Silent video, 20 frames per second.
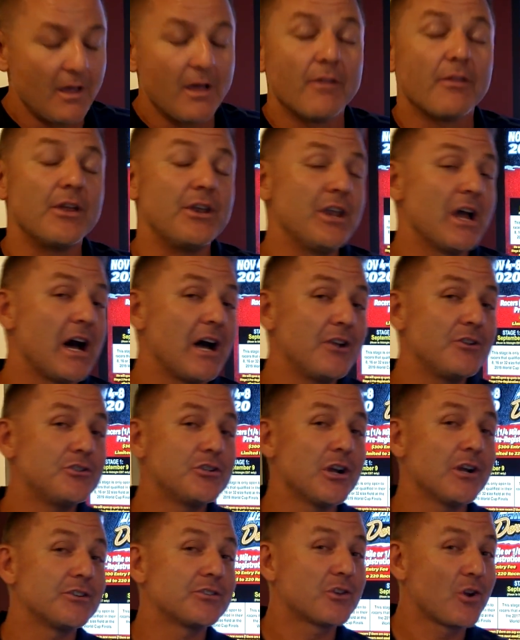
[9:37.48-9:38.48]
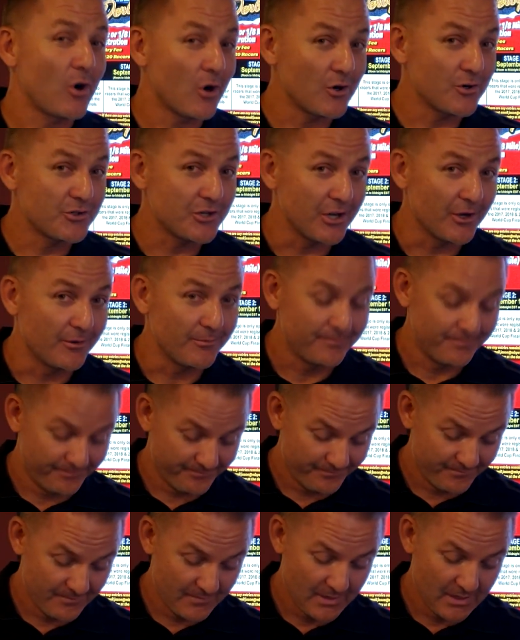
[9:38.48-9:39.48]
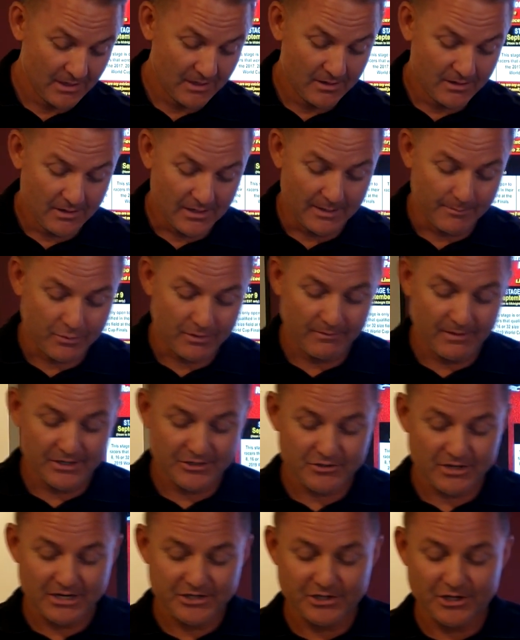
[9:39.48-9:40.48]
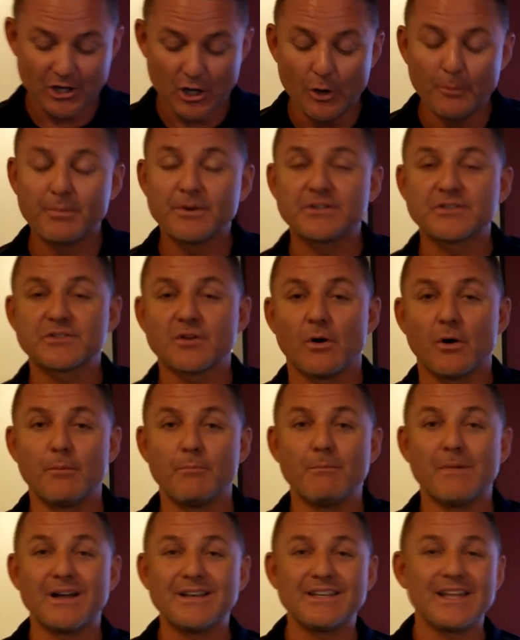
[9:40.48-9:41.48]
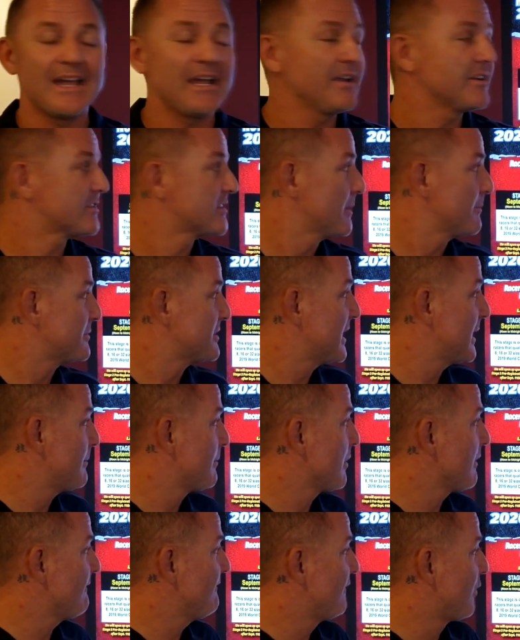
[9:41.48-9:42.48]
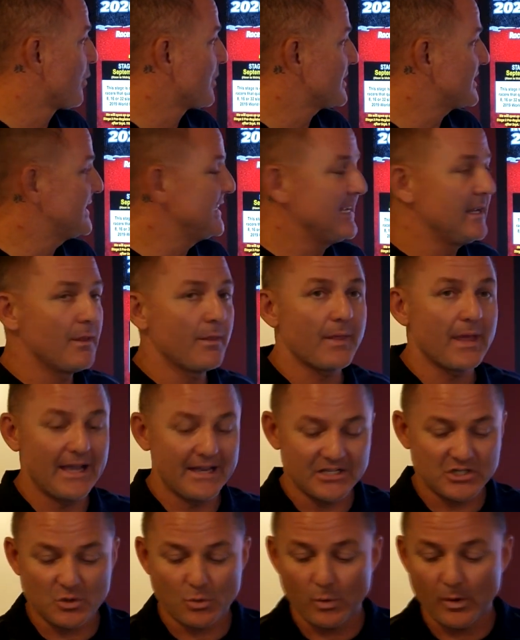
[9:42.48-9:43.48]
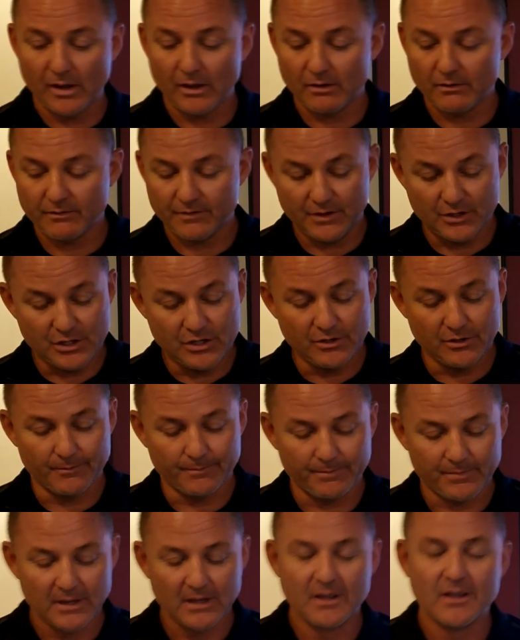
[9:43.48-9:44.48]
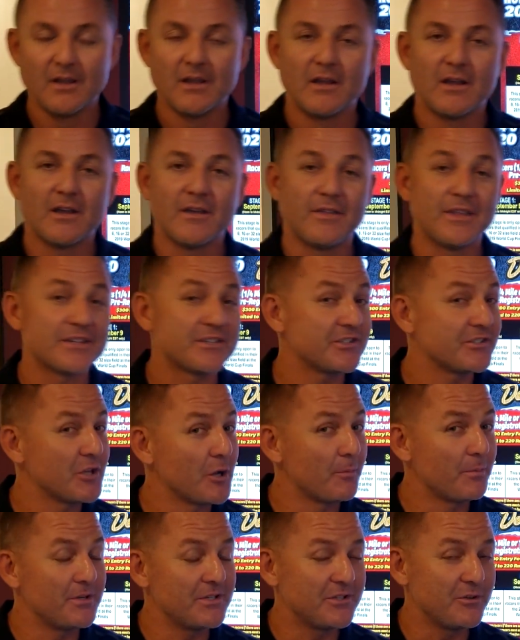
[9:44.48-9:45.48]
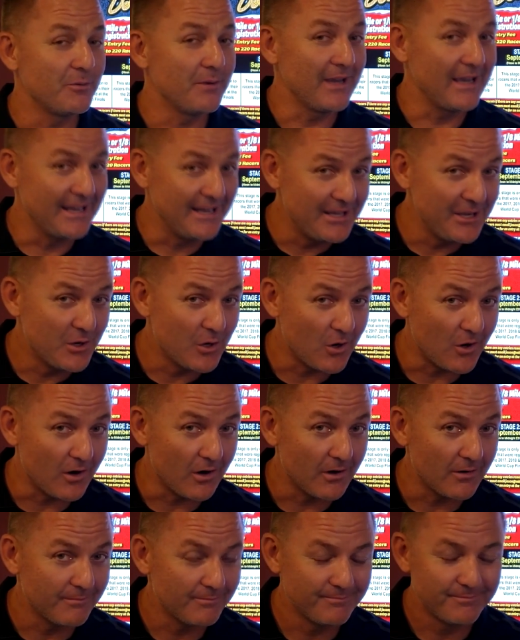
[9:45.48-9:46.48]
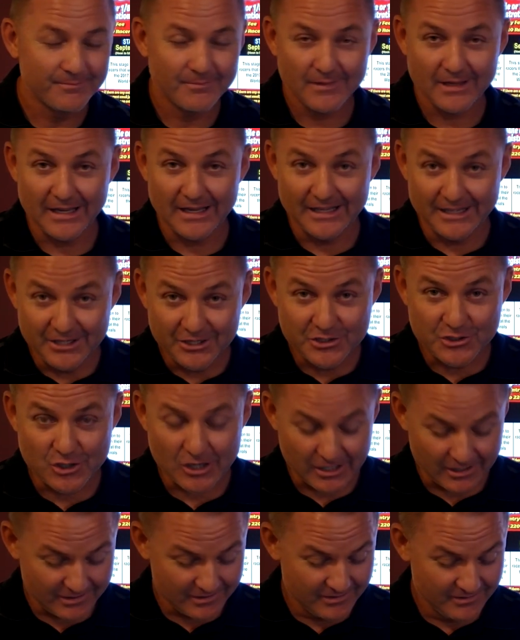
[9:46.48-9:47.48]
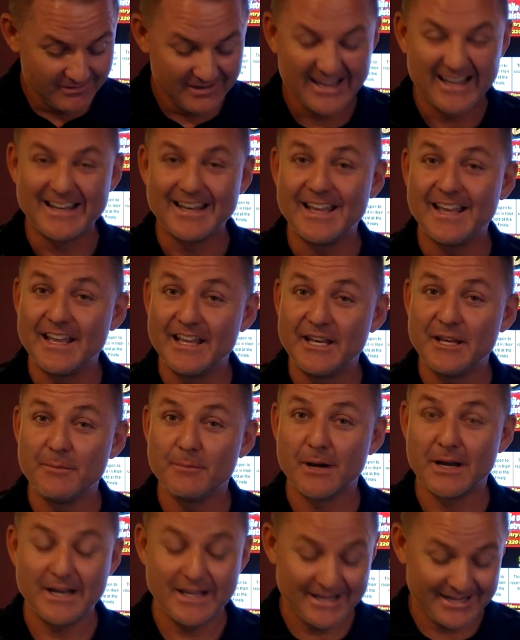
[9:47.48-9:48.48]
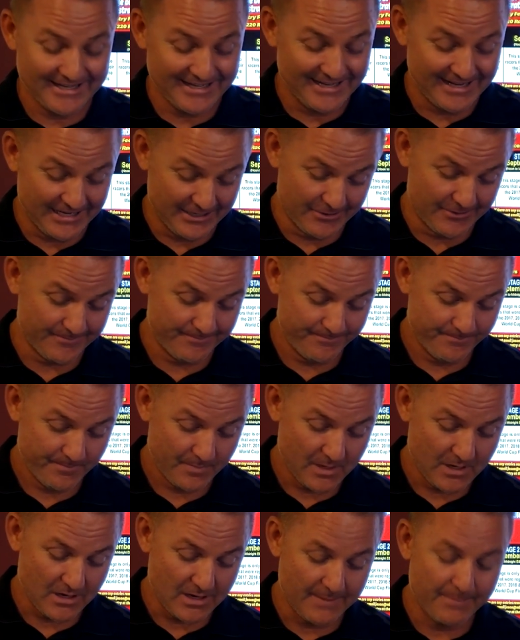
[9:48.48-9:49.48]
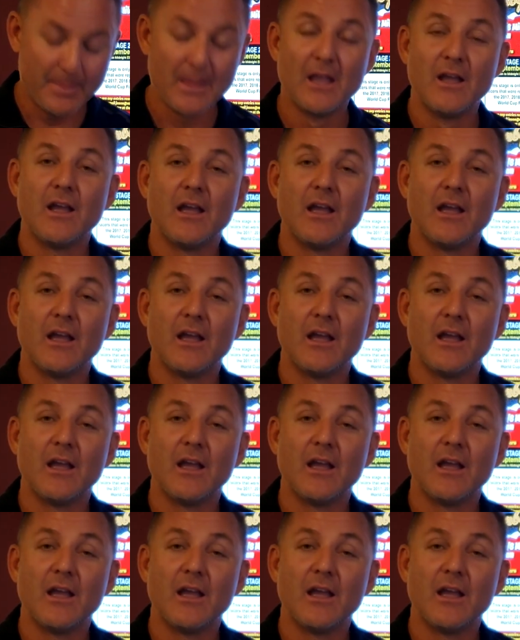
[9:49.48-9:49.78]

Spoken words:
The NonJudged Car Show and pre-registration opens on Monday, September 14th at 12 noon. This is open to any car, any truck, and anybody can enter. All right.